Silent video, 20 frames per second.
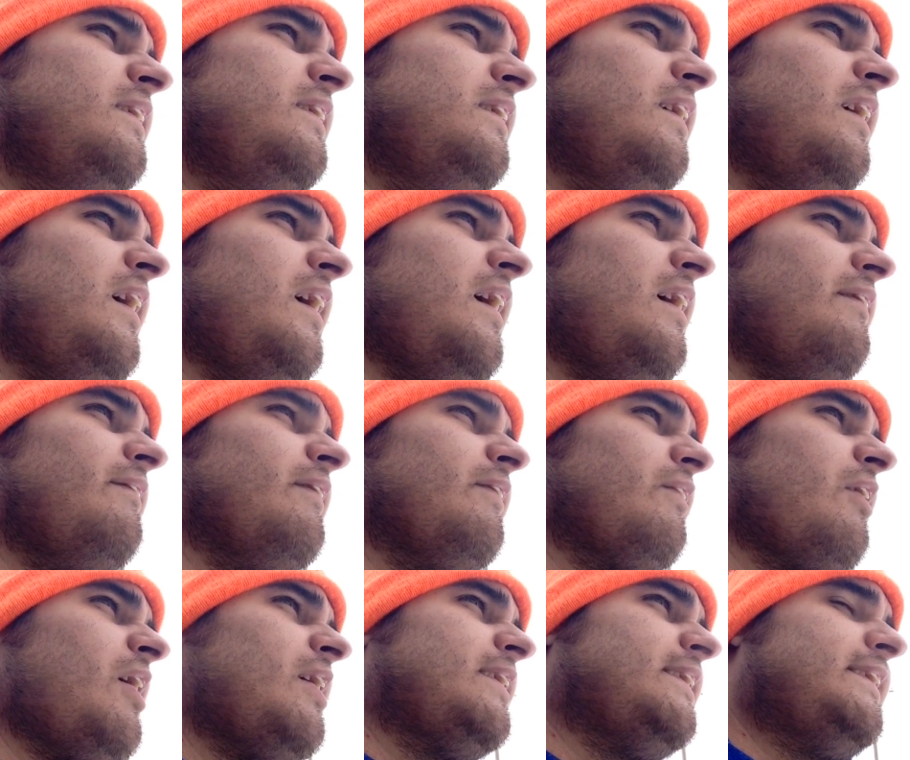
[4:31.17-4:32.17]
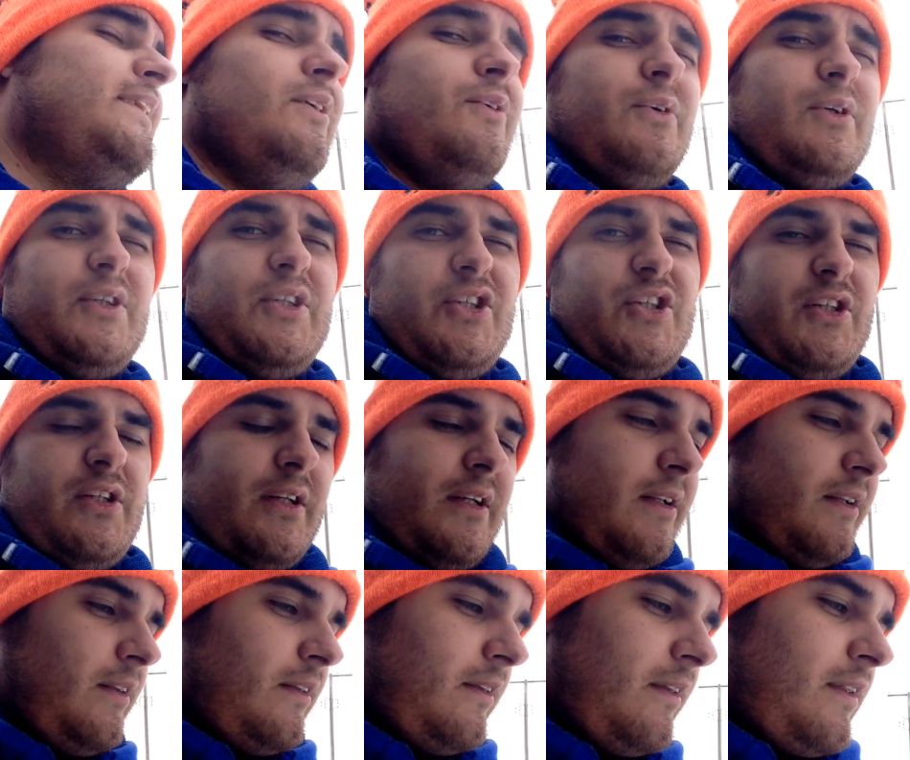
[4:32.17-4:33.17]
uh, the raw sewage
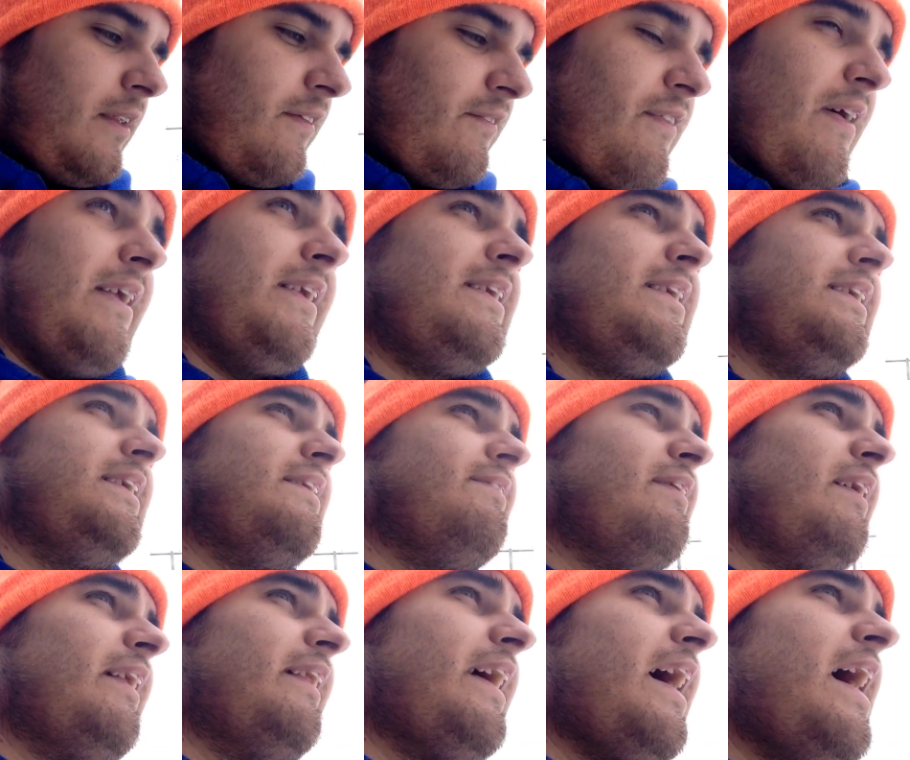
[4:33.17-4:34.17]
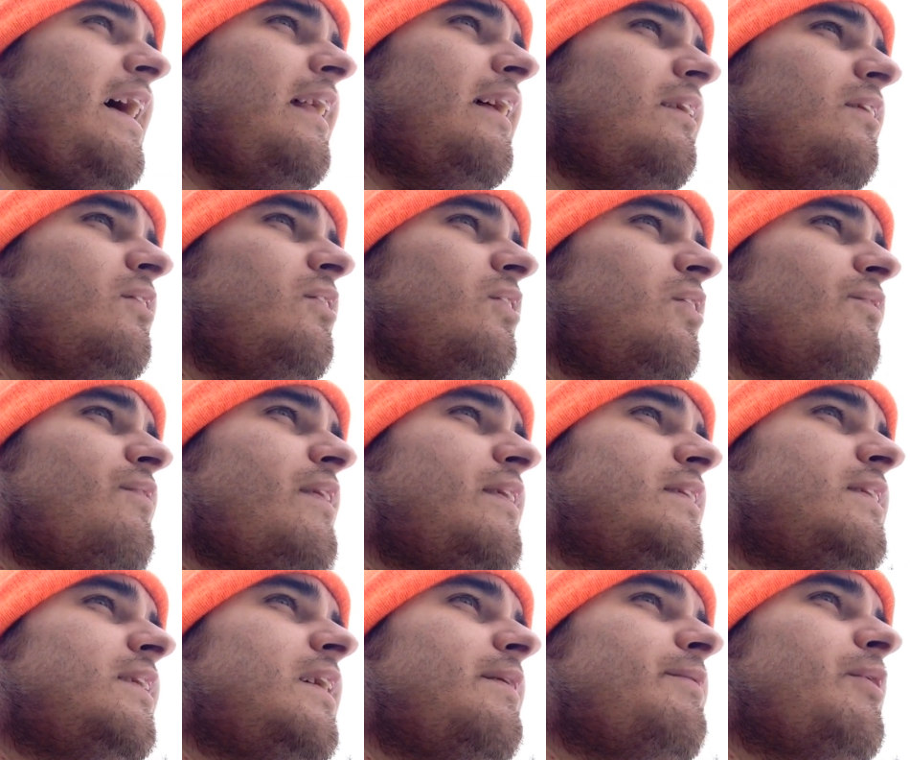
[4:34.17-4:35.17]
and the vents and stuff like that, like the little vents
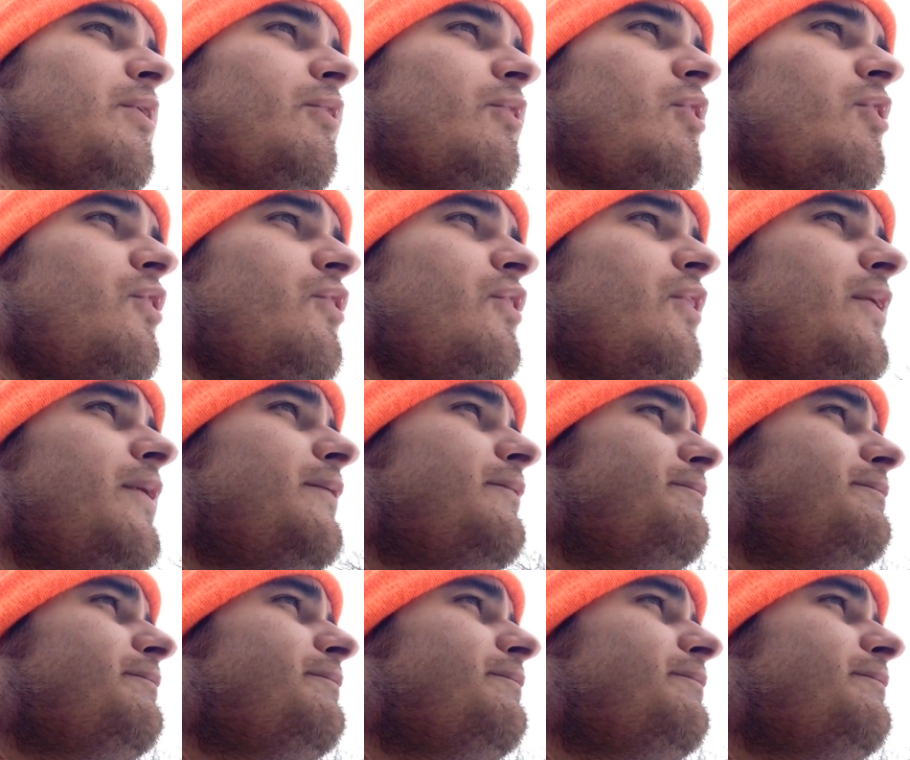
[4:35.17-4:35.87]
on top of your roof.